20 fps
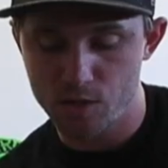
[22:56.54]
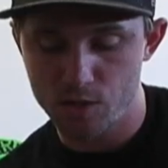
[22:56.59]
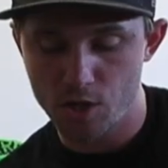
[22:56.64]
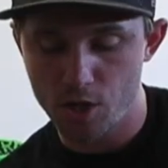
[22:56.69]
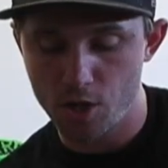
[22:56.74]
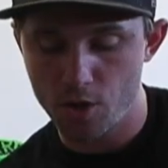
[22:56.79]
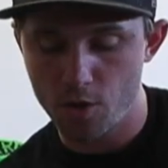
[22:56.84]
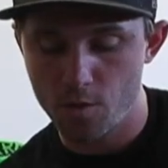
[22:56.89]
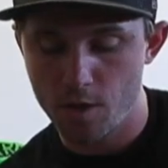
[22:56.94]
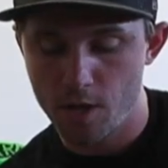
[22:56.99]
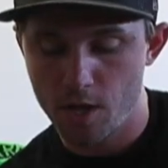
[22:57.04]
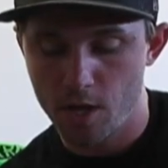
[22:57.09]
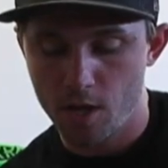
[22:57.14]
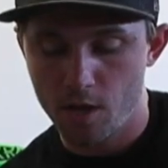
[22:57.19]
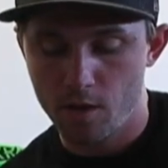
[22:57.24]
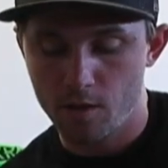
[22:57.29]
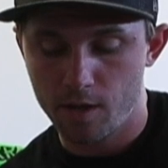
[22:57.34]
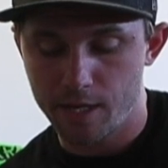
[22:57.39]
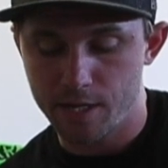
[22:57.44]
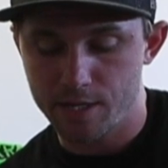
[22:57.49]
So
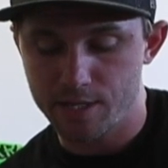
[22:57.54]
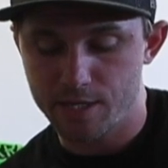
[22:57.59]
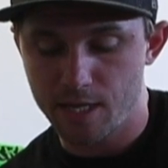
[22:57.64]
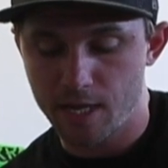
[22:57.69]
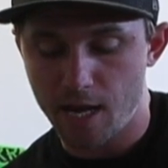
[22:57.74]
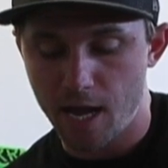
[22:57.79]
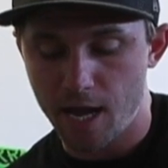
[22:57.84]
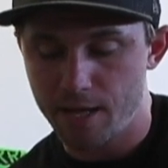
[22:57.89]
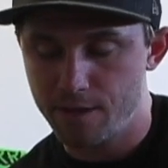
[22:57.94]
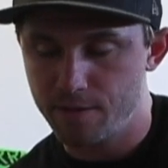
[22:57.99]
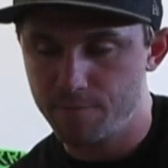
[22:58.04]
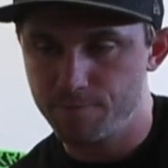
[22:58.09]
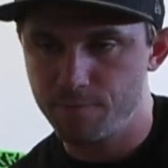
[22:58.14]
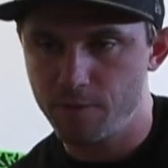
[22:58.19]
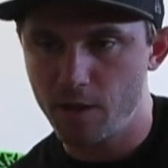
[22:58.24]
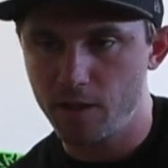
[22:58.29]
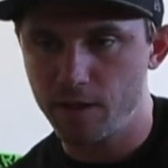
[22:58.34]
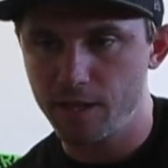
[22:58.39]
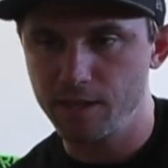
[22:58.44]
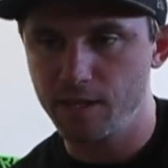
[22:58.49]
like I said, I
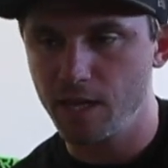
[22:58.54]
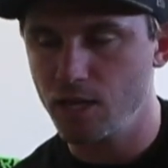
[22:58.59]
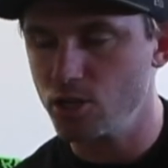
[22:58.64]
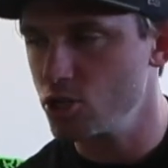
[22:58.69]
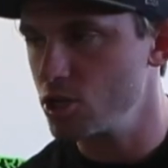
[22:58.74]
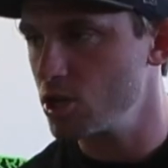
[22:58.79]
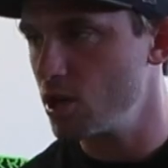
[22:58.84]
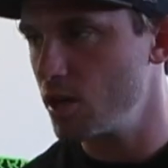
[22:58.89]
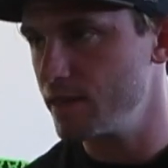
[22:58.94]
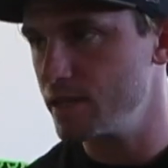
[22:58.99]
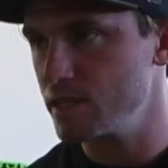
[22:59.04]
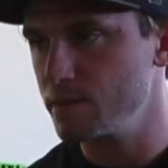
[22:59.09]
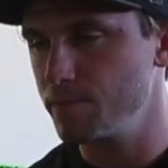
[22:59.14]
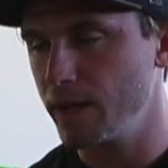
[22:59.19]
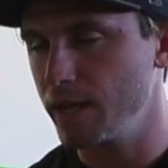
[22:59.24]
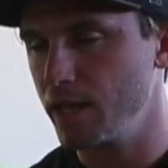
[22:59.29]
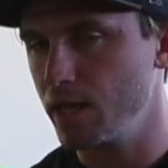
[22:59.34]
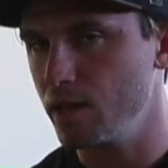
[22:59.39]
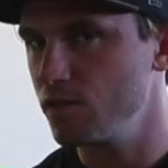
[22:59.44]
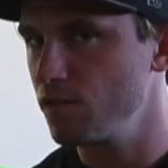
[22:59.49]
felt like the engine on this
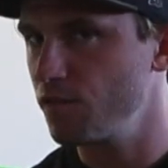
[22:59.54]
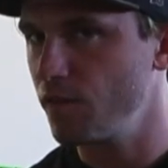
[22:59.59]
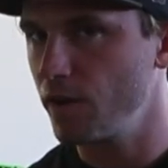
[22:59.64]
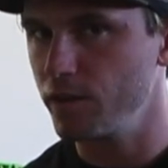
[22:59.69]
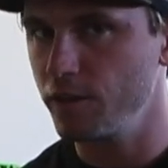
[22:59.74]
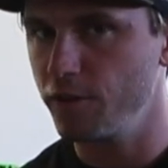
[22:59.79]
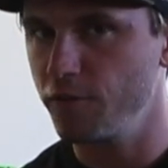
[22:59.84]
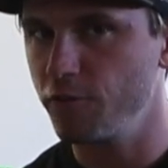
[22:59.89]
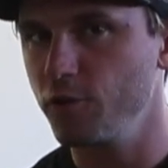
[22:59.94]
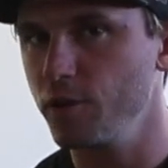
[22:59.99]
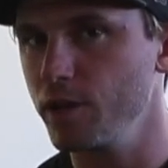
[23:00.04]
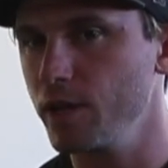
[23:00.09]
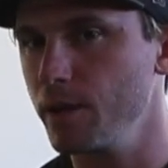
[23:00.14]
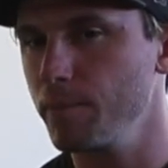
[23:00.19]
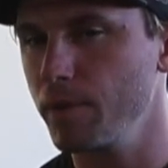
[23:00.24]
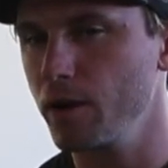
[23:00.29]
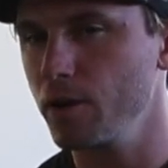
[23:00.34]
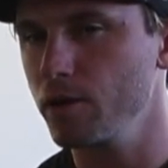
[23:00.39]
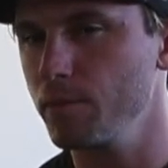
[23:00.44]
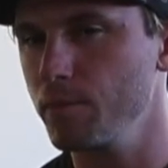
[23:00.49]
bike is fairly free
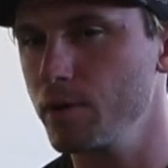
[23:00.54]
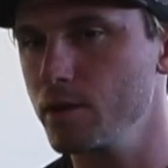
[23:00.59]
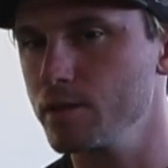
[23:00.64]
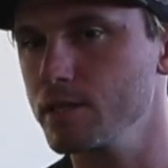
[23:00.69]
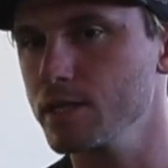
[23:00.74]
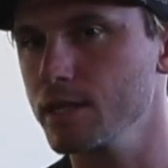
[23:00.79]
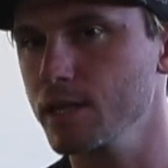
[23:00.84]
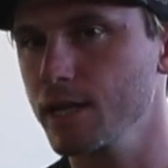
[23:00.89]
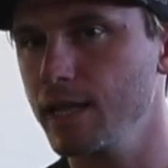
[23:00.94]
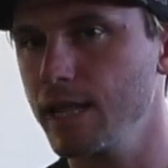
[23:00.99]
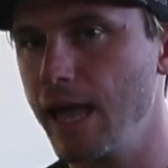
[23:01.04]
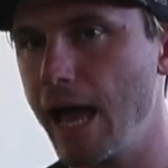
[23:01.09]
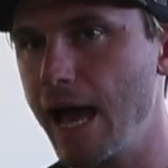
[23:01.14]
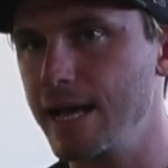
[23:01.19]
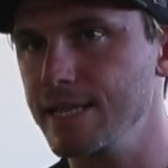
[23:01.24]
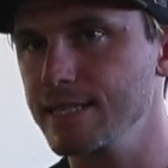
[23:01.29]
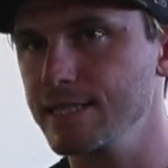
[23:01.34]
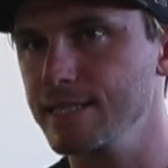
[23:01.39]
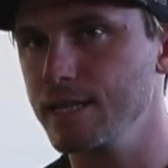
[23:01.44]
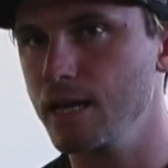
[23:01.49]
compared to most of the
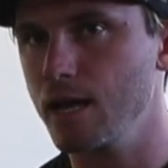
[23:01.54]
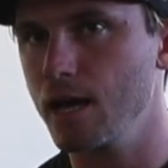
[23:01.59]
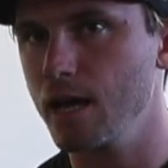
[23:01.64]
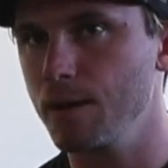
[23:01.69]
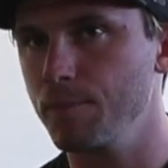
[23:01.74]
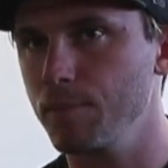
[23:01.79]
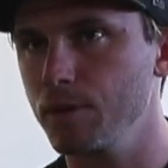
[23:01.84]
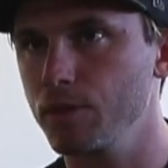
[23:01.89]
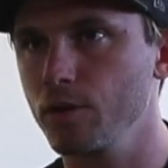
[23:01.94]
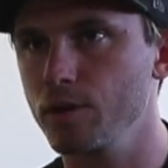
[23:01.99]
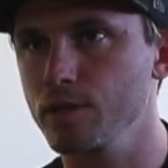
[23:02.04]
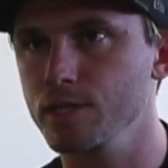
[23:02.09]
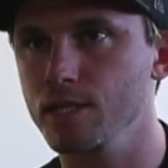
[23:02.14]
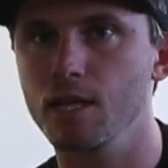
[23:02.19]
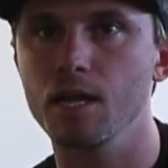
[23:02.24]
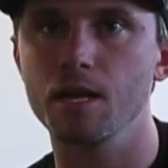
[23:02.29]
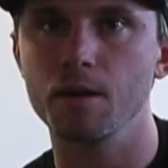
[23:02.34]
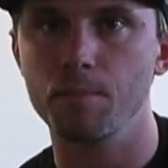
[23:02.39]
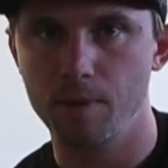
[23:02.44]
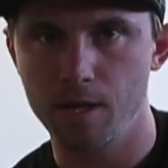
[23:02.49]
class, but there is a
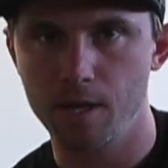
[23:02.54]
lot of